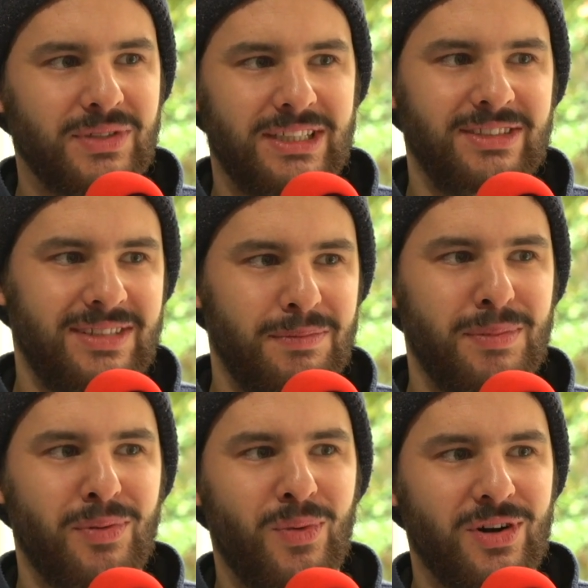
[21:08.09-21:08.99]
Like you see
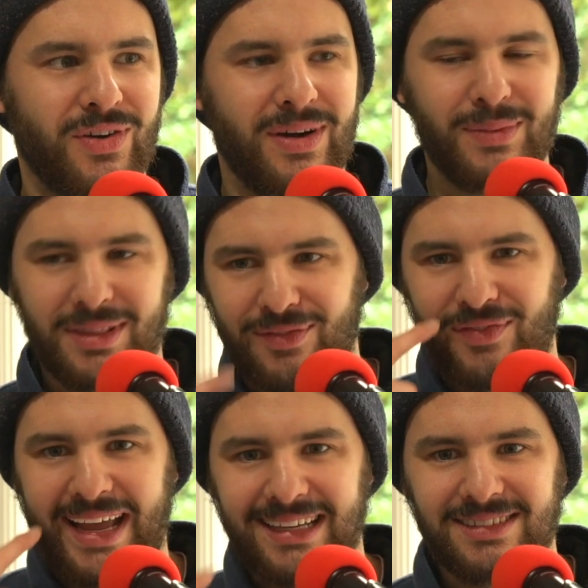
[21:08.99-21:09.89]
people walk around with the
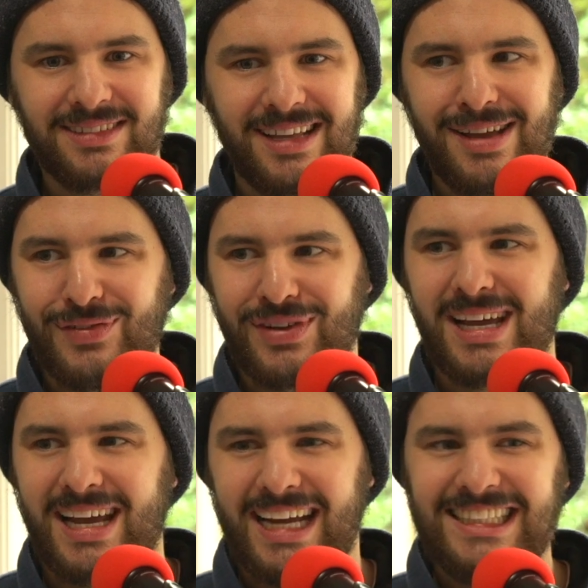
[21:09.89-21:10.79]
fangs and stuff,
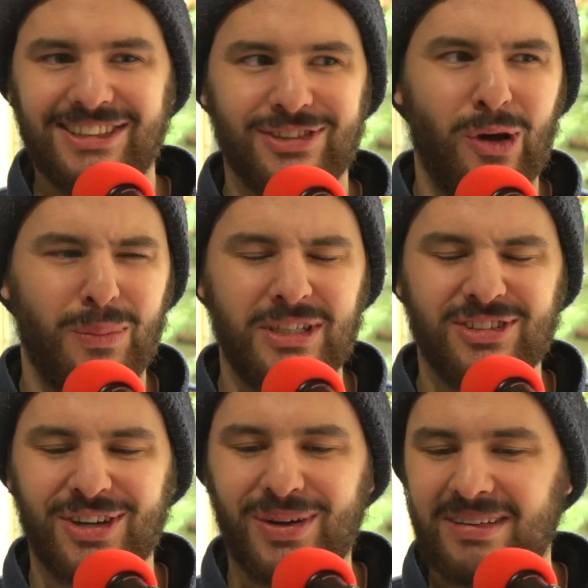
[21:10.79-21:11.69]
and you just go up and you
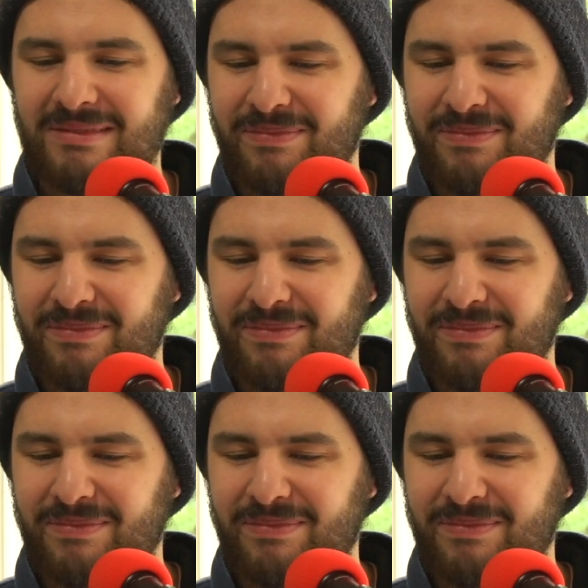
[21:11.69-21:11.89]
just go,